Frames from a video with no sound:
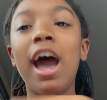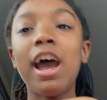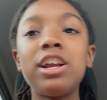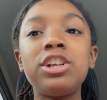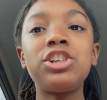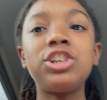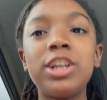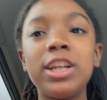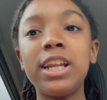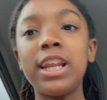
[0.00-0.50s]

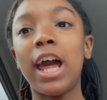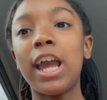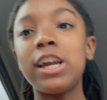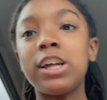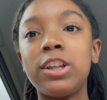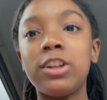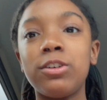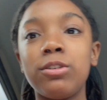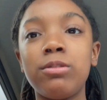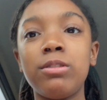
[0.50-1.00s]
actually like
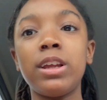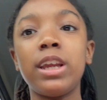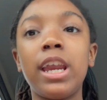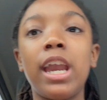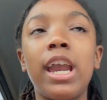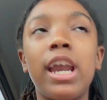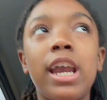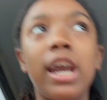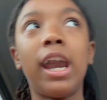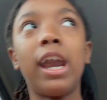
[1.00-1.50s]
Luli,
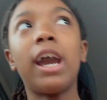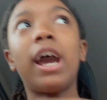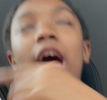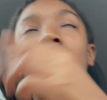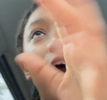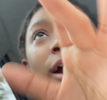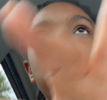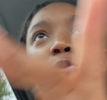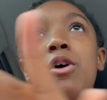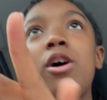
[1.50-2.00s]
and
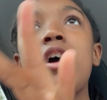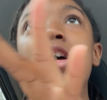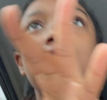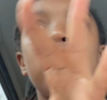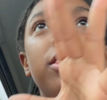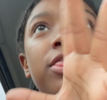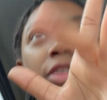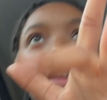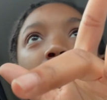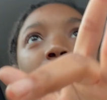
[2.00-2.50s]
I
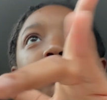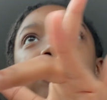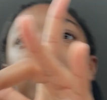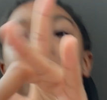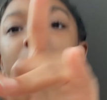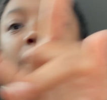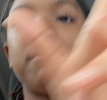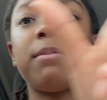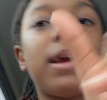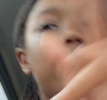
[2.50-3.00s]
want them to
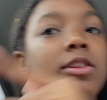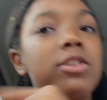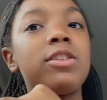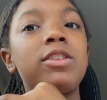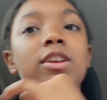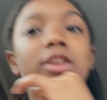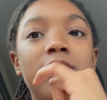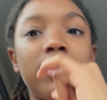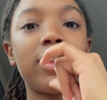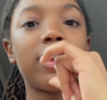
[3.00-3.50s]
be
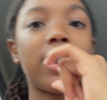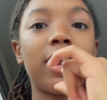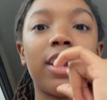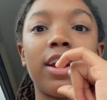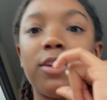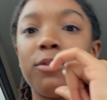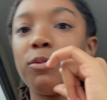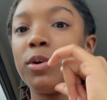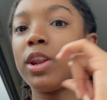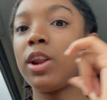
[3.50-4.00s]
besties
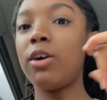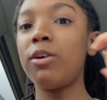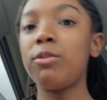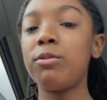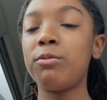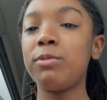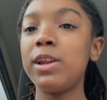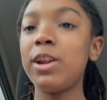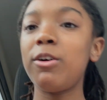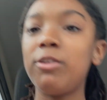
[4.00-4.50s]
again. We
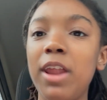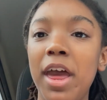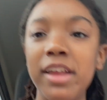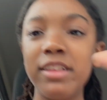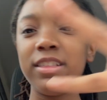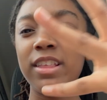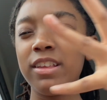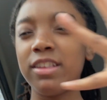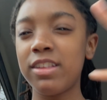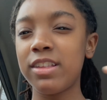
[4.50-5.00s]
don't
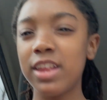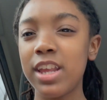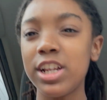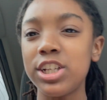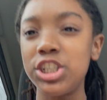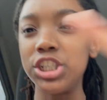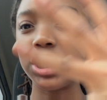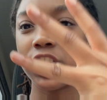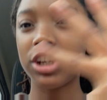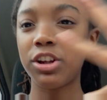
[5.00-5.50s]
like this
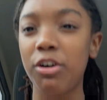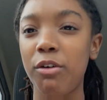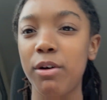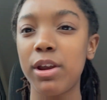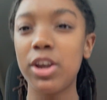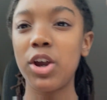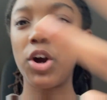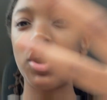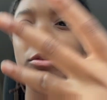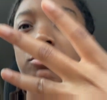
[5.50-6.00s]
tension
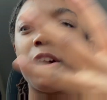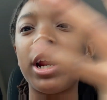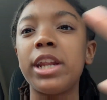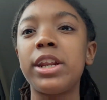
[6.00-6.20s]
going on right